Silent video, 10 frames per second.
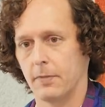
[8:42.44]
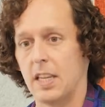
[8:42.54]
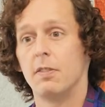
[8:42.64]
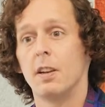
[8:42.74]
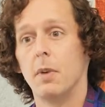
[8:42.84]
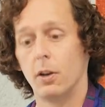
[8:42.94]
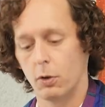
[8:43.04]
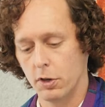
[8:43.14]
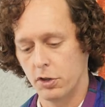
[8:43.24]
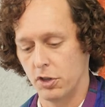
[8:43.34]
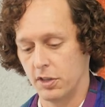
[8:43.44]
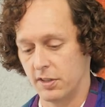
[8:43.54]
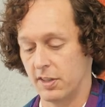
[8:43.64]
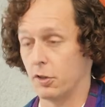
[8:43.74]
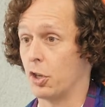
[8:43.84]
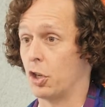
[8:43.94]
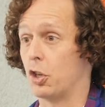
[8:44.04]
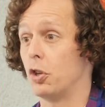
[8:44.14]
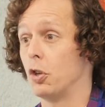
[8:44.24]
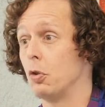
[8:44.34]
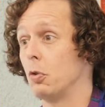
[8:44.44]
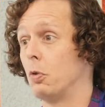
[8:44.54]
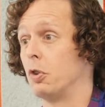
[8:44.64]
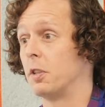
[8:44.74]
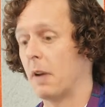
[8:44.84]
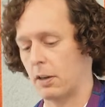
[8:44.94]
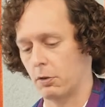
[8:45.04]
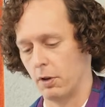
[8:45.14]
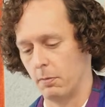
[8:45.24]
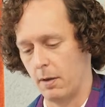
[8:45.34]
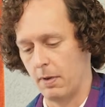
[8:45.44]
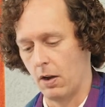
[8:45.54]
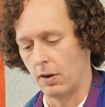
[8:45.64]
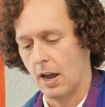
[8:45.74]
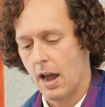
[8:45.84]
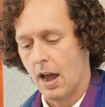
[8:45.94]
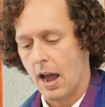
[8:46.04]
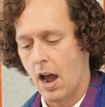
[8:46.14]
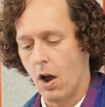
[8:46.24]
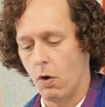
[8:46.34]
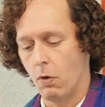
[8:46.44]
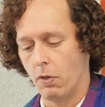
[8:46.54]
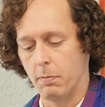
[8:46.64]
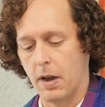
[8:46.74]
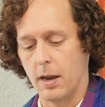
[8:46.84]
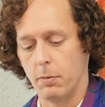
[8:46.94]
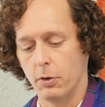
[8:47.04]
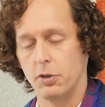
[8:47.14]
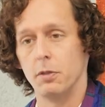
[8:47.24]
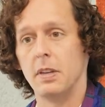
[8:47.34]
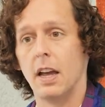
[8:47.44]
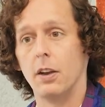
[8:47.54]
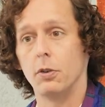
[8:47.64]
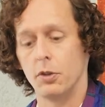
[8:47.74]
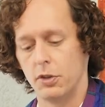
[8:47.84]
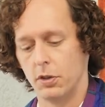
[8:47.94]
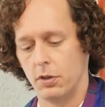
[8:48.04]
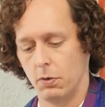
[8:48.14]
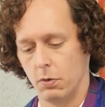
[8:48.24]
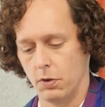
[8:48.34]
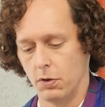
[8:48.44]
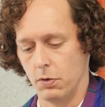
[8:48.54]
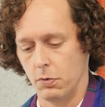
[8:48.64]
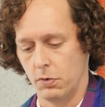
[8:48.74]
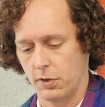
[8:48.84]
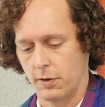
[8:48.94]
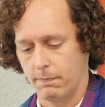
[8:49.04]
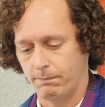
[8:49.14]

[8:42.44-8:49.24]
Even among Christians, there's a huge spectrum about how the Bible should be understood or used.